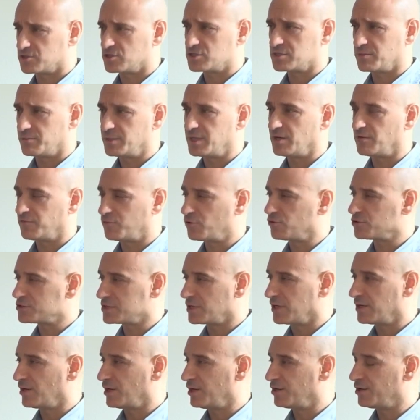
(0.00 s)
Because, I mean, of course,
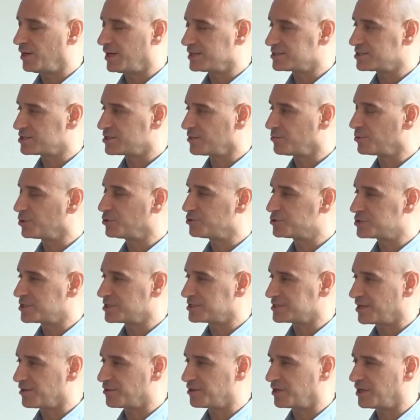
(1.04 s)
as someone who
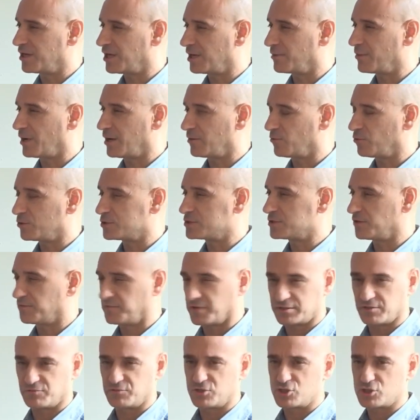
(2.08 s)
sits there thinking about what is the
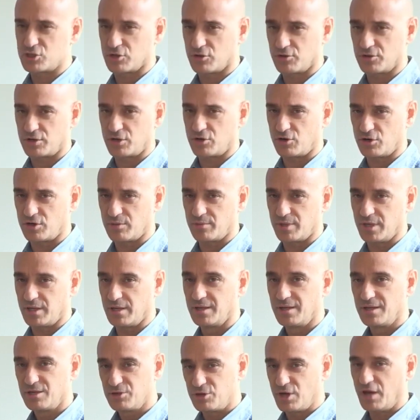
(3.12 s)
effect of digital on the economy,
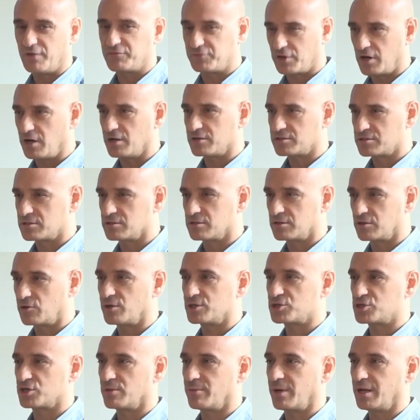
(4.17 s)
you have to answer the
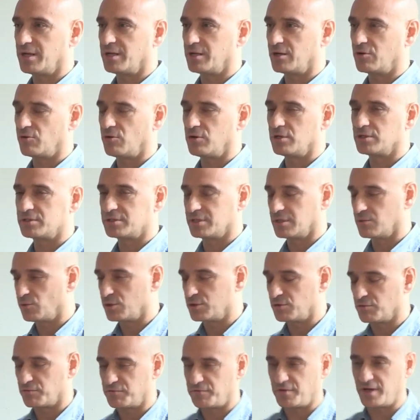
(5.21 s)
question about inequality. And
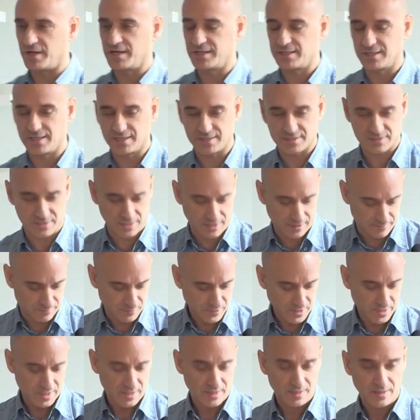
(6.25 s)
what you'll find is that
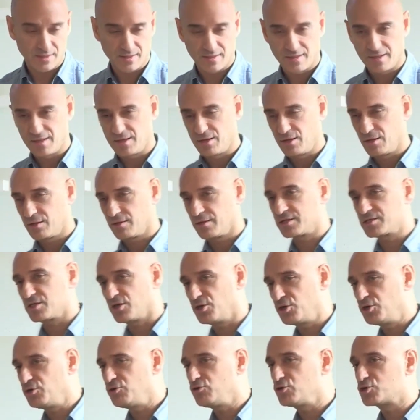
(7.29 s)
there's a
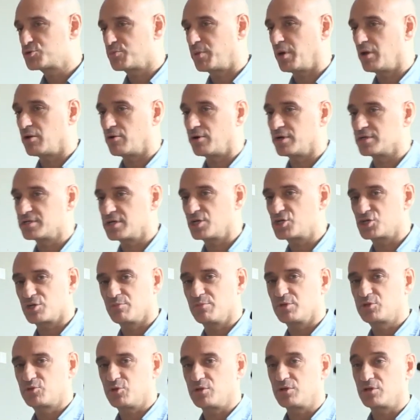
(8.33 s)
huge polarization
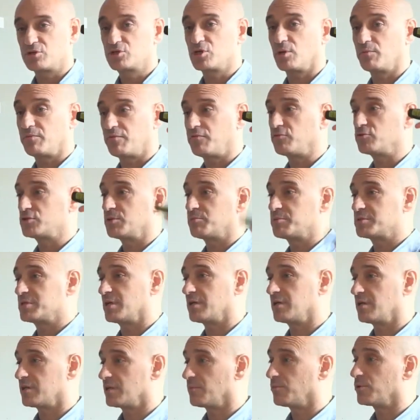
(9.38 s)
between the top
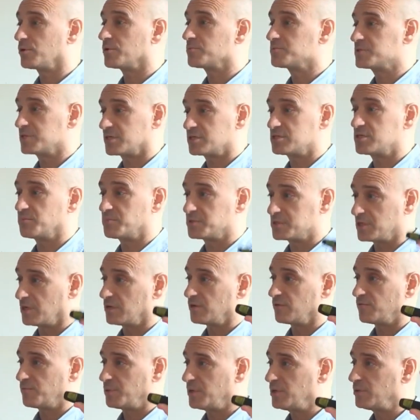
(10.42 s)
40% and the bottom
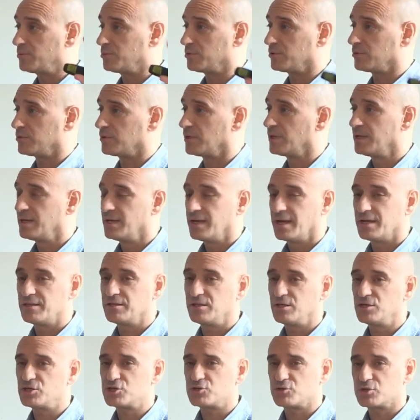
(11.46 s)
60% of people. And
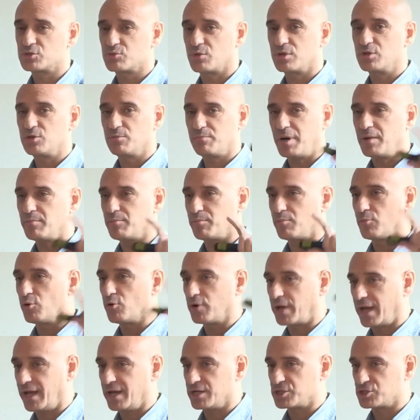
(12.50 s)
the issue is when you pump more
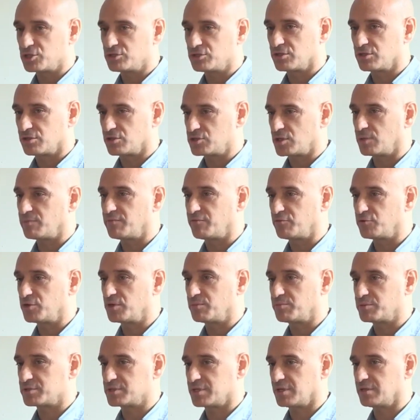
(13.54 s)
cash the top
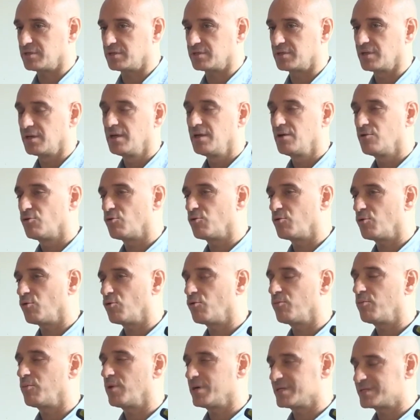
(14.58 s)
40%,
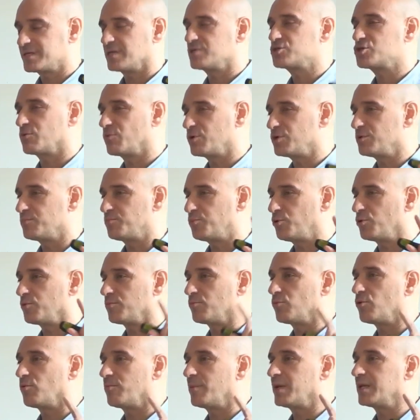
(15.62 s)
or essentially when you put
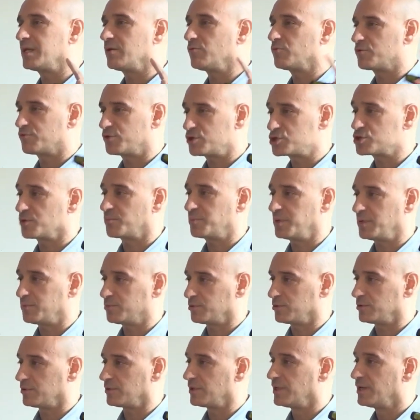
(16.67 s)
more money with richer
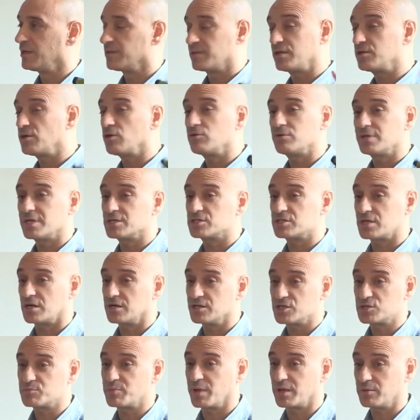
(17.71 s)
people, they don't
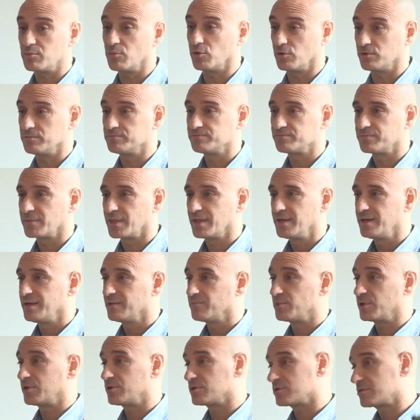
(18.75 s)
necessarily spend more
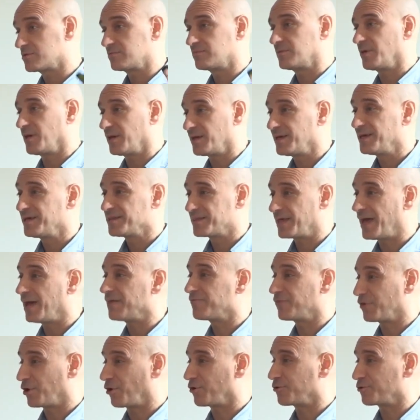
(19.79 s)
because they
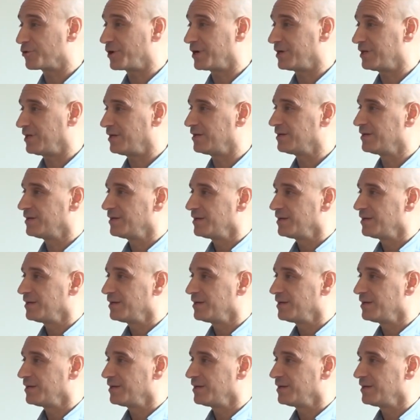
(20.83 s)
have a lot already.